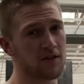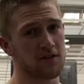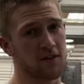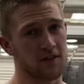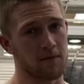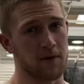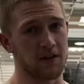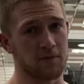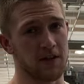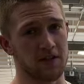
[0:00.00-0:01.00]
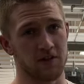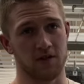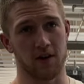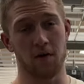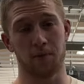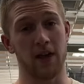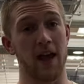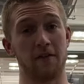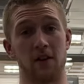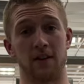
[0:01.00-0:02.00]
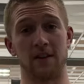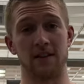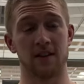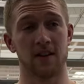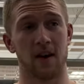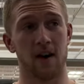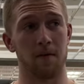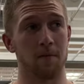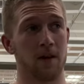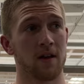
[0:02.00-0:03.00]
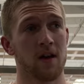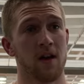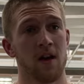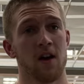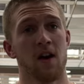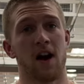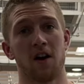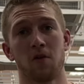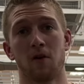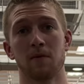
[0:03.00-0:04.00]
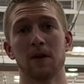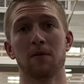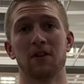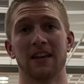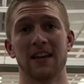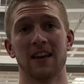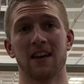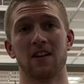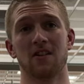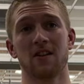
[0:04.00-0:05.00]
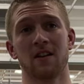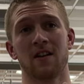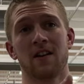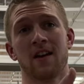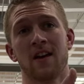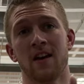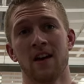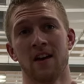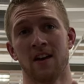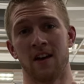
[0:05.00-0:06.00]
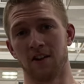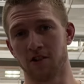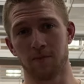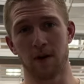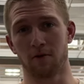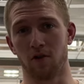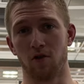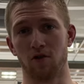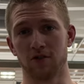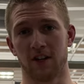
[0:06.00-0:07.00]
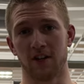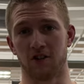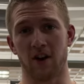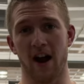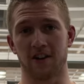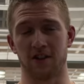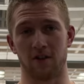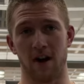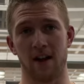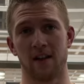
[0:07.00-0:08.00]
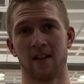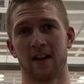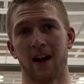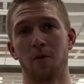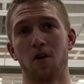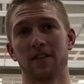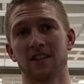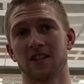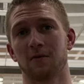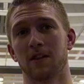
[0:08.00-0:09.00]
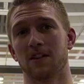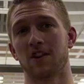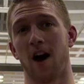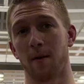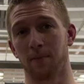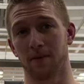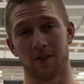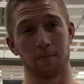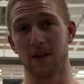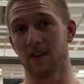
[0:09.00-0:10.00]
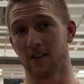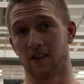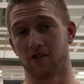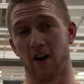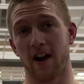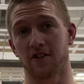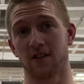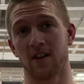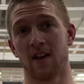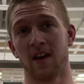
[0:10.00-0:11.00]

also something I should mention, so I go pretty heavy on these. I don't want to be able to get here and just be able to hold the contraction, right? Like I want this to be the top, the peak of the contraction.